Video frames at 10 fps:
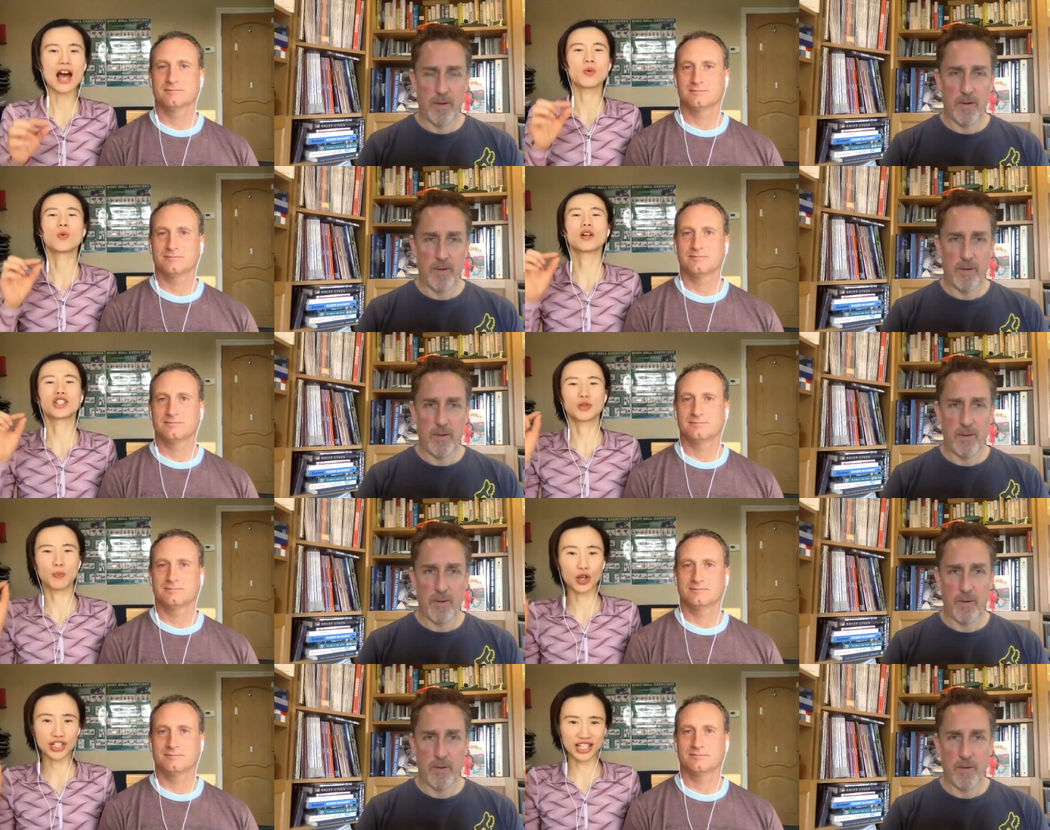Speaker 1: was
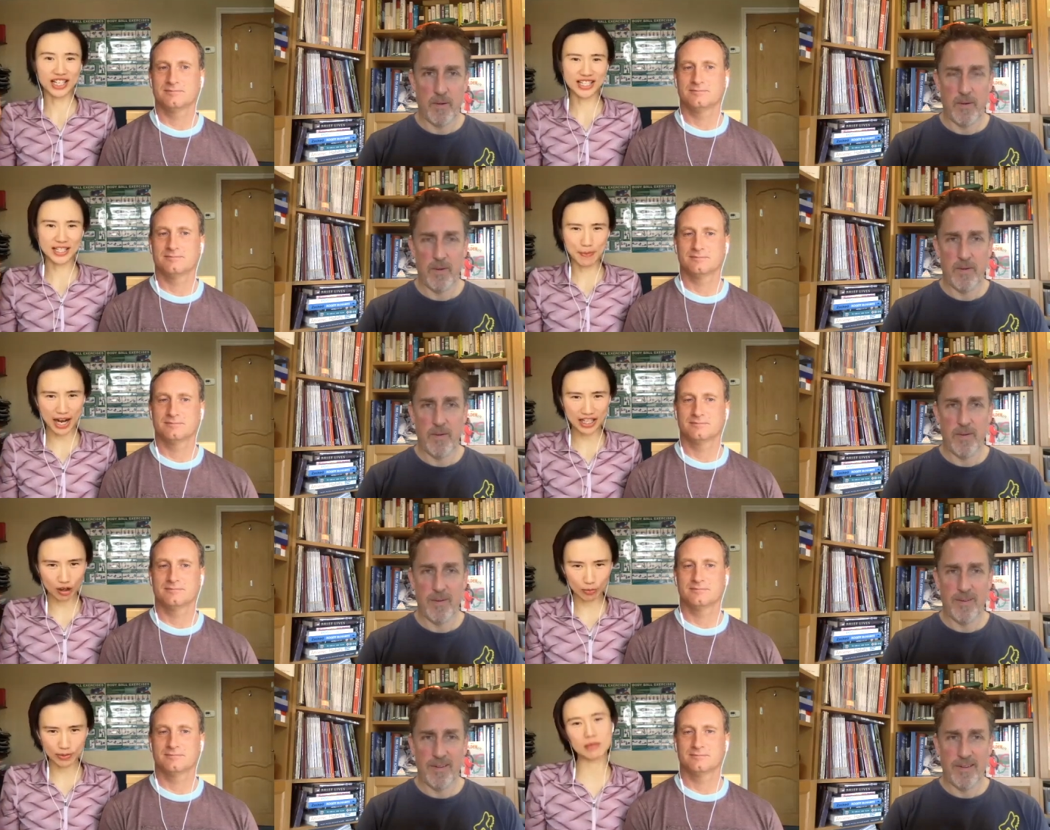spotted by the
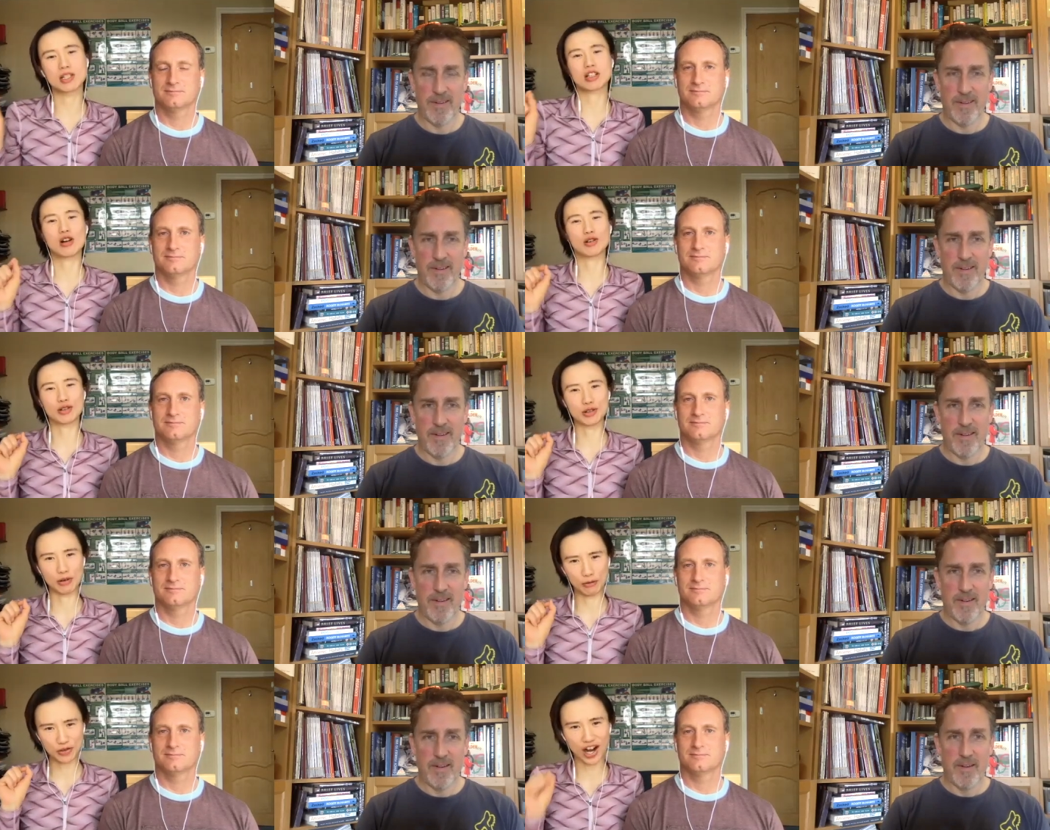optimist coach
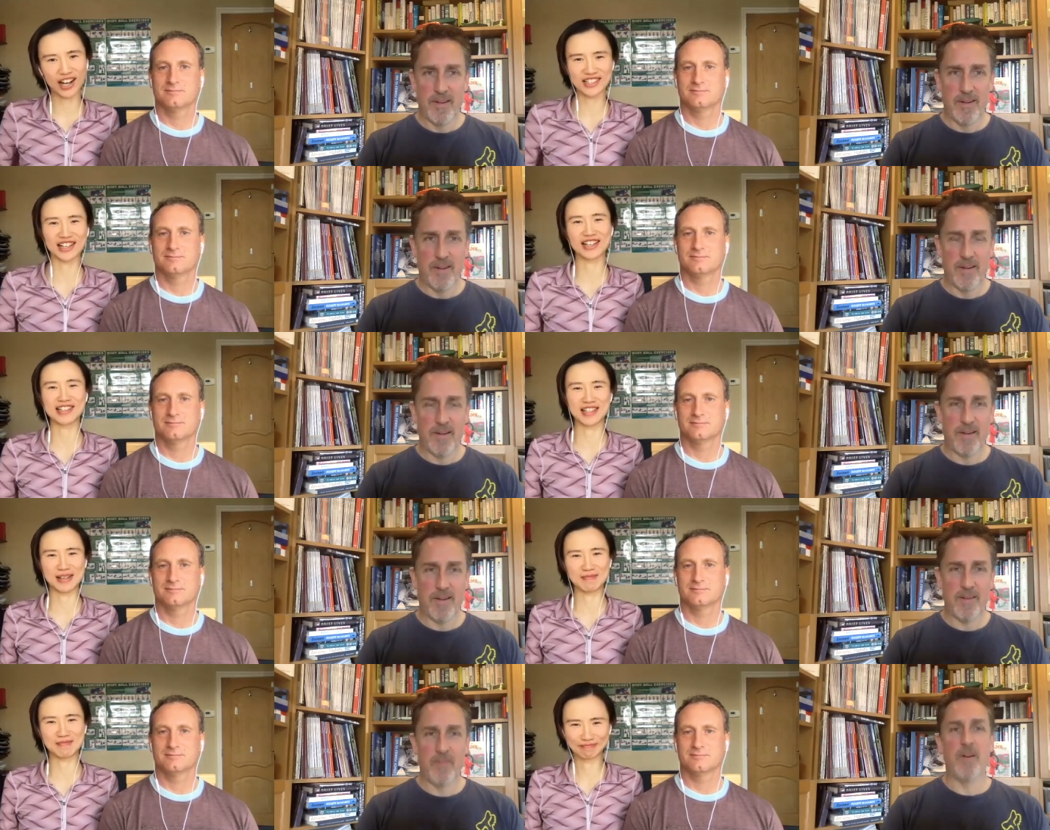of Shanghai sailing
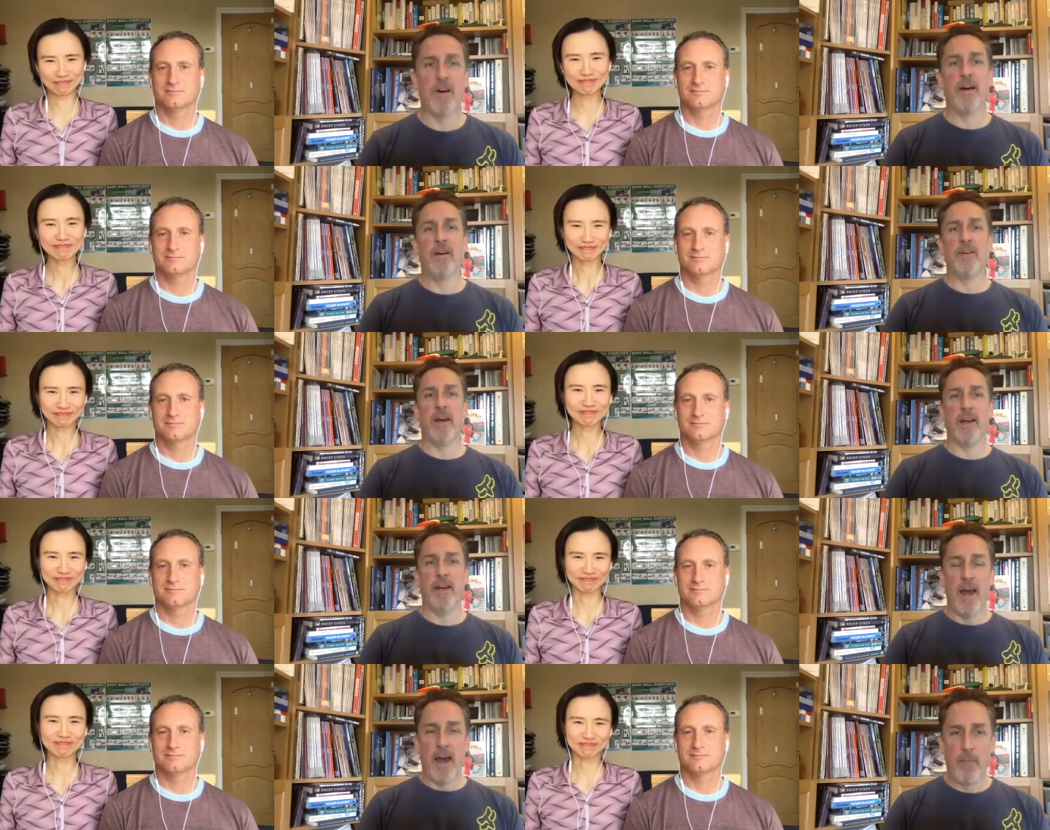team.
Speaker 2: Right. Okay.
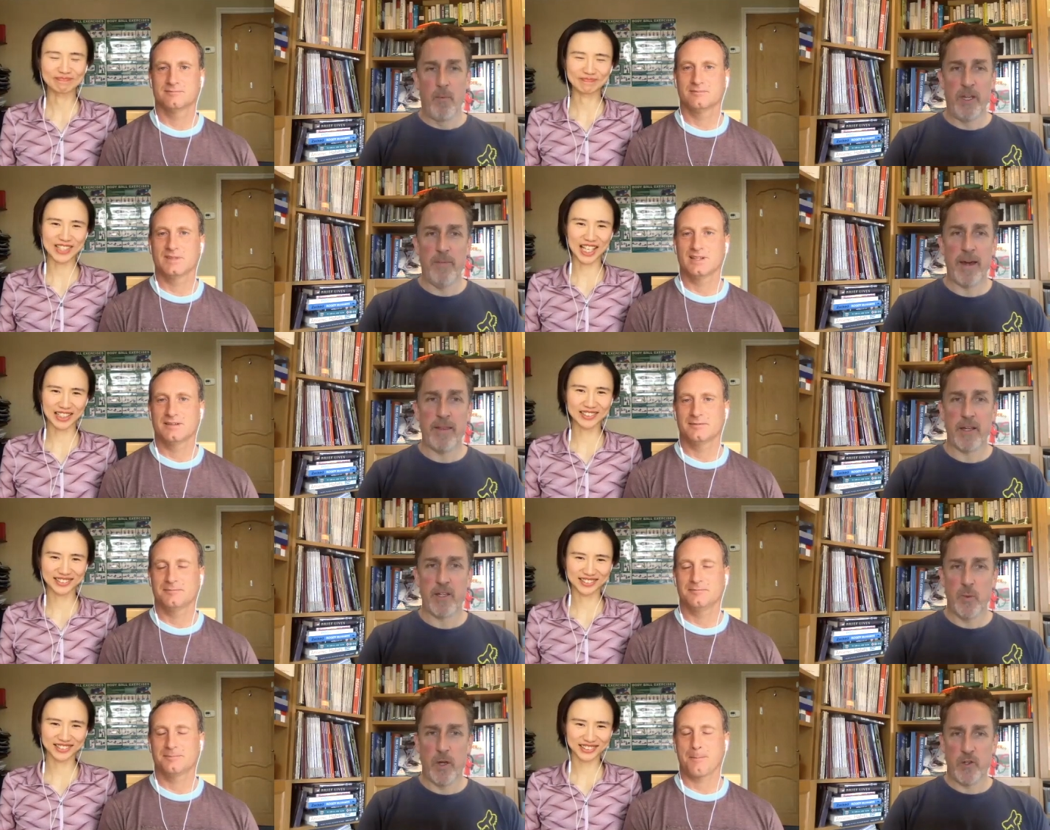And when you yeah. made that
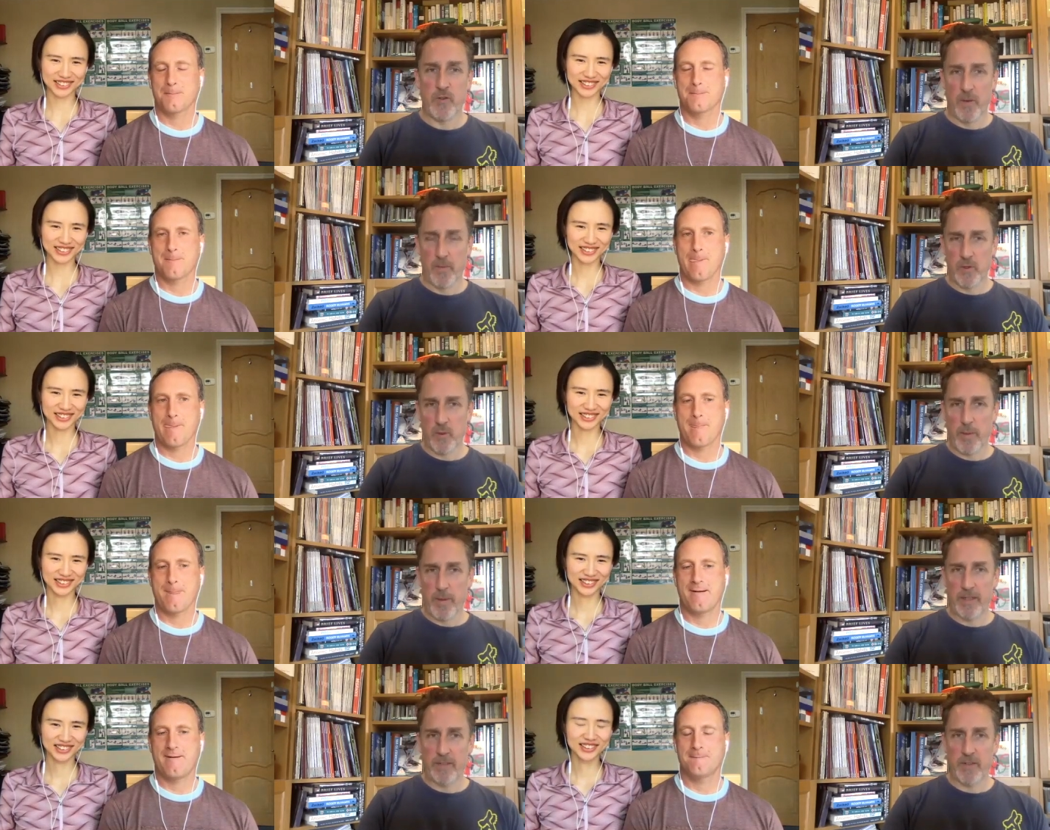switch from
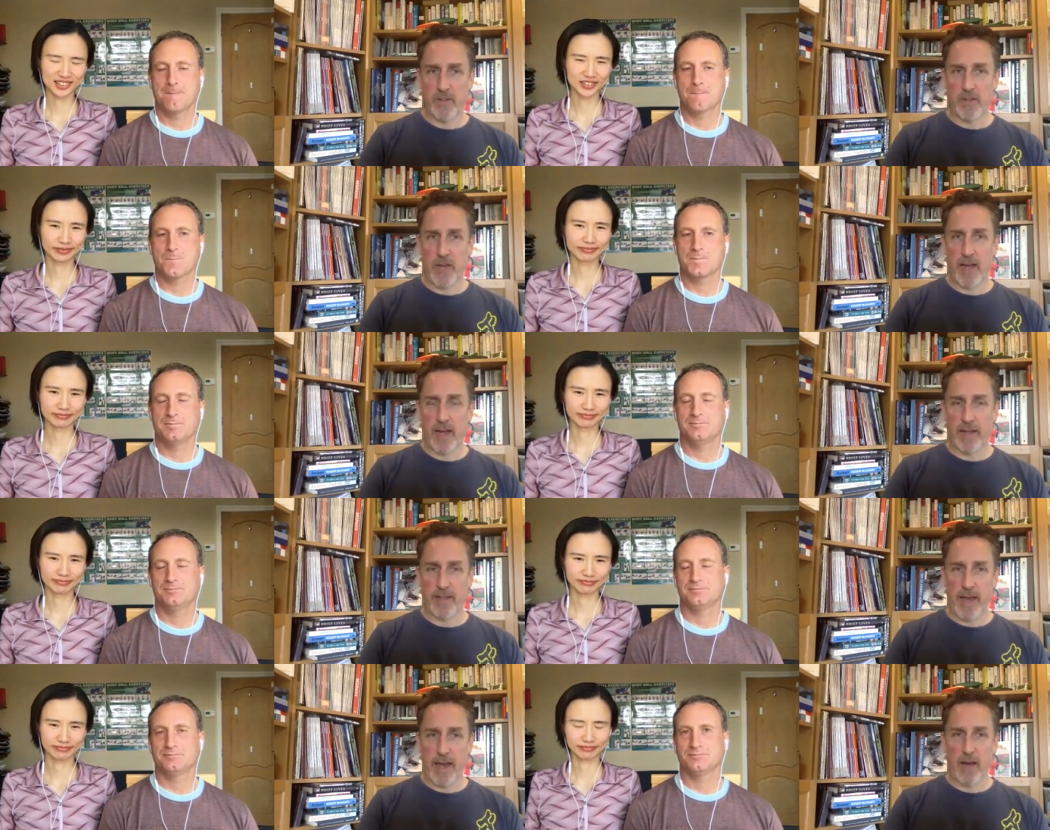swimming to sailing,
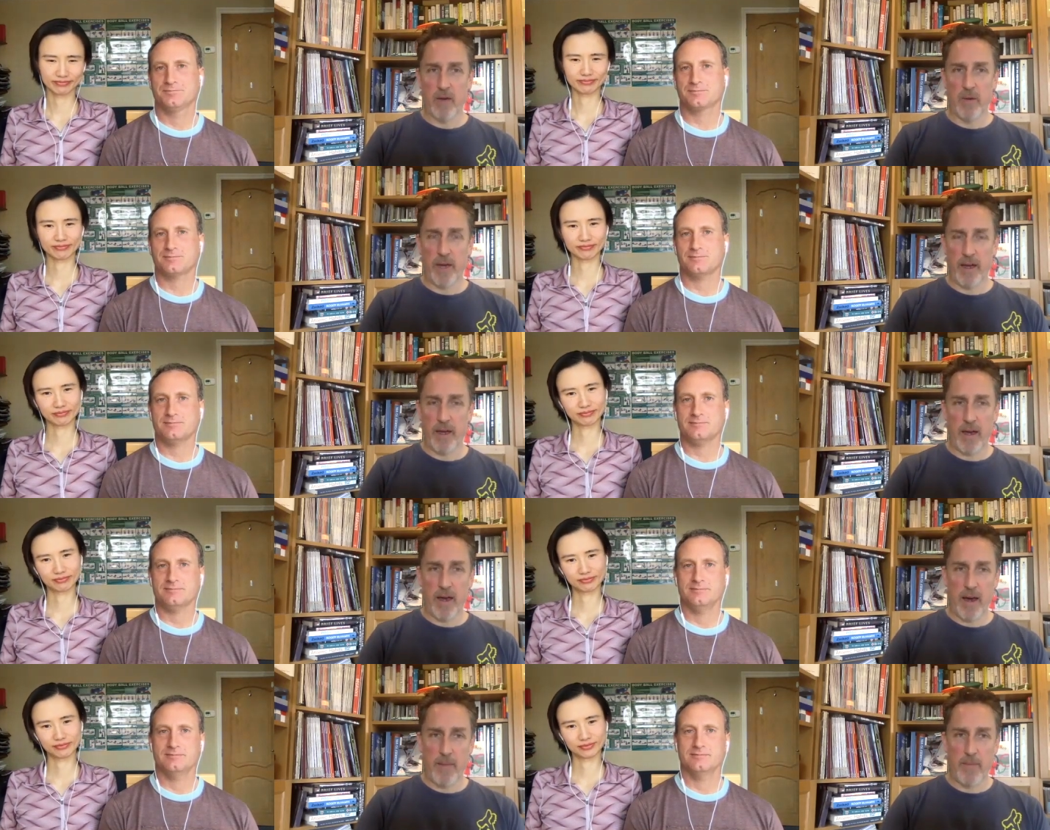how
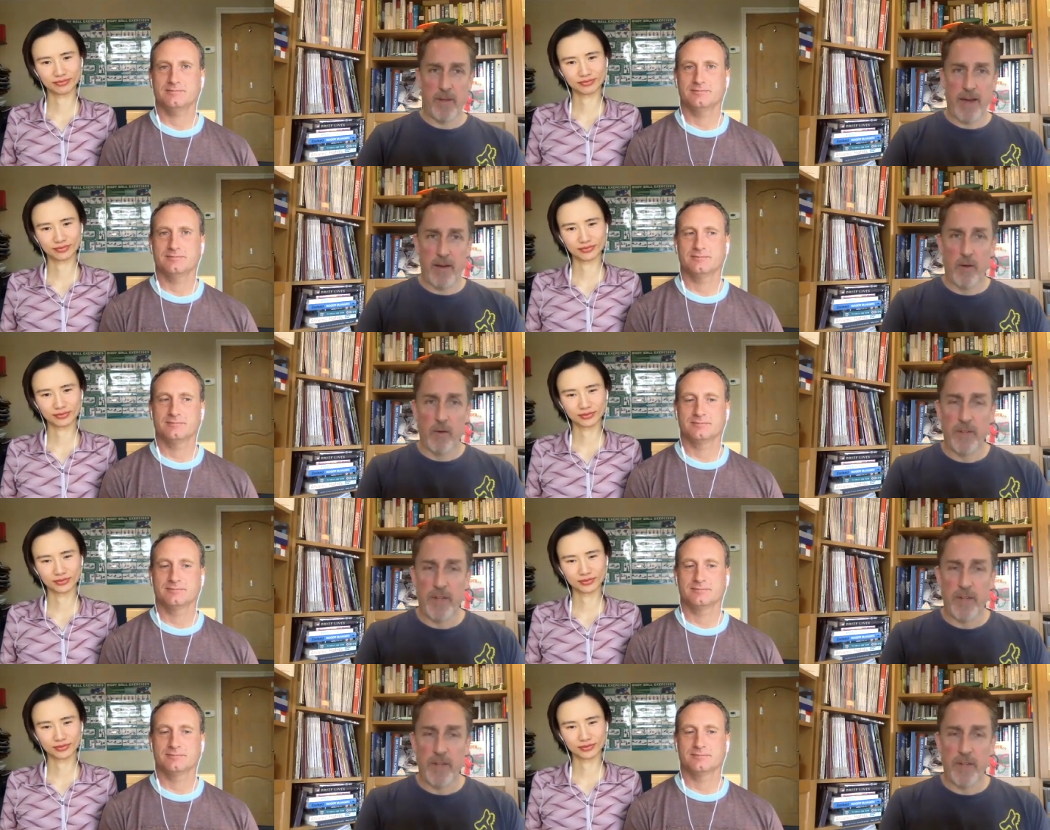um, how long did